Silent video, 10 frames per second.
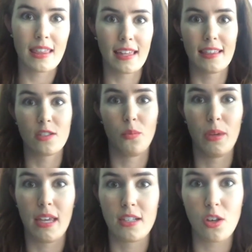I think this will
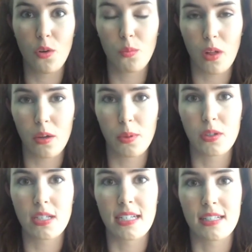be its own blog
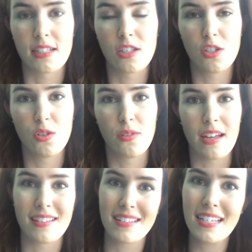post because it's the
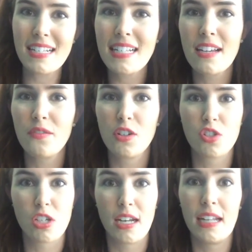2016
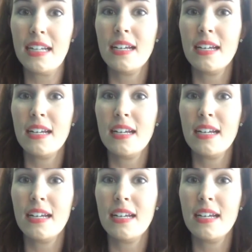version.